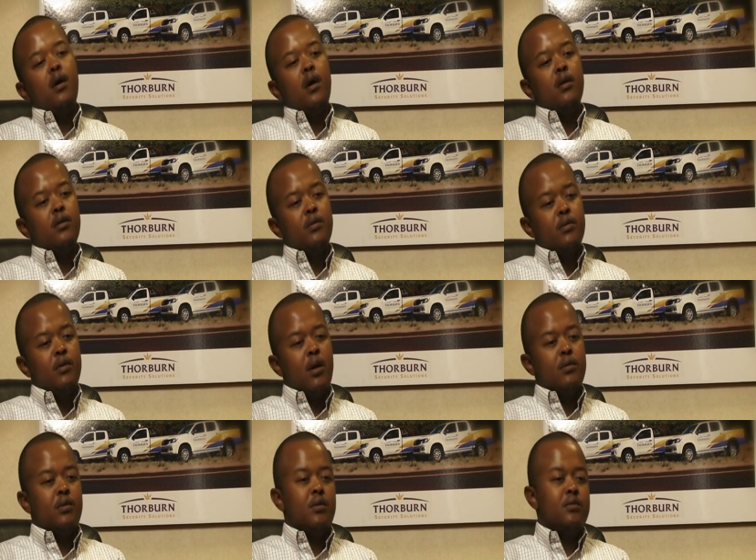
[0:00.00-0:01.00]
And in
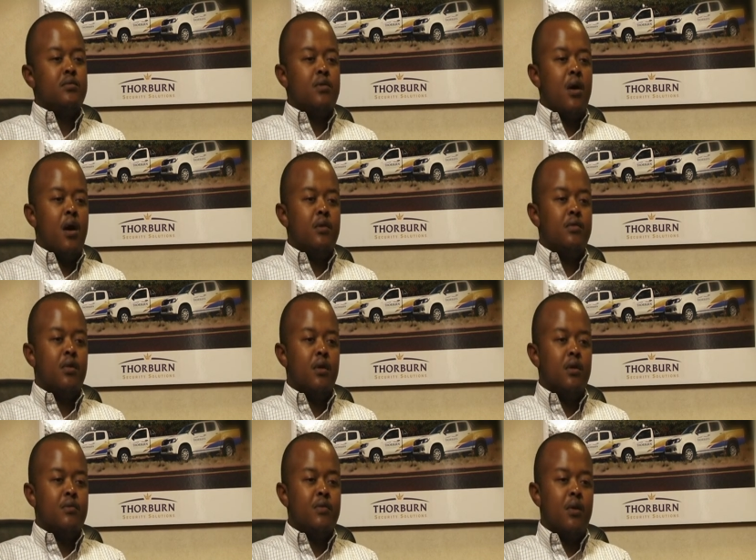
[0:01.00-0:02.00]
2005, they
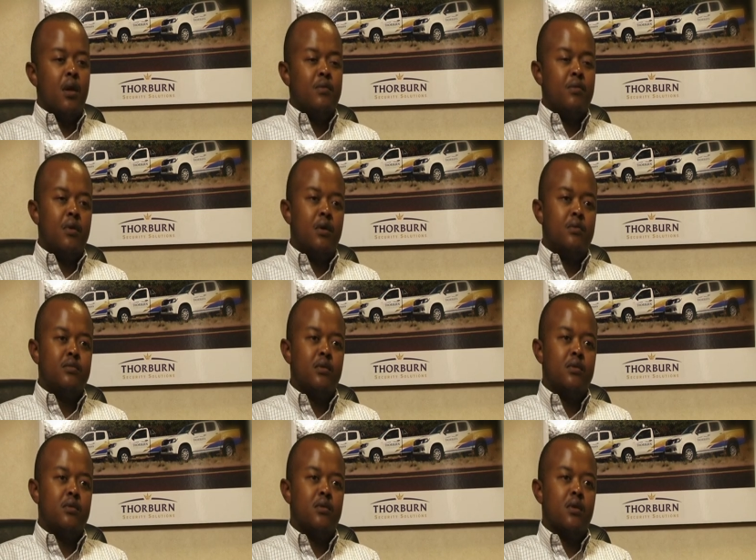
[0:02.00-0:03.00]
opened up an
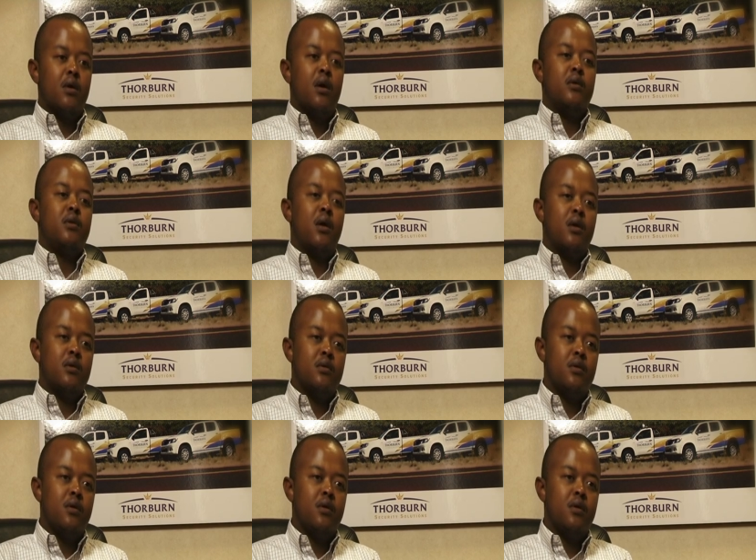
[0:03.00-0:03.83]
office in Gauteng.